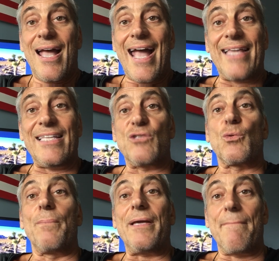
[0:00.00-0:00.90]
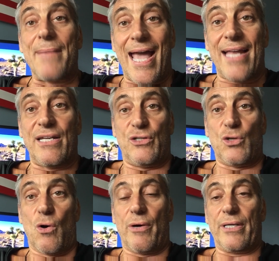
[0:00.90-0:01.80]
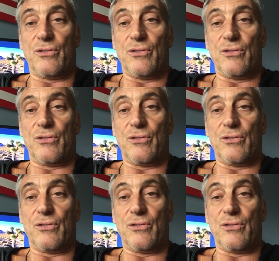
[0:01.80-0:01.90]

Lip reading: And this will be mandatory,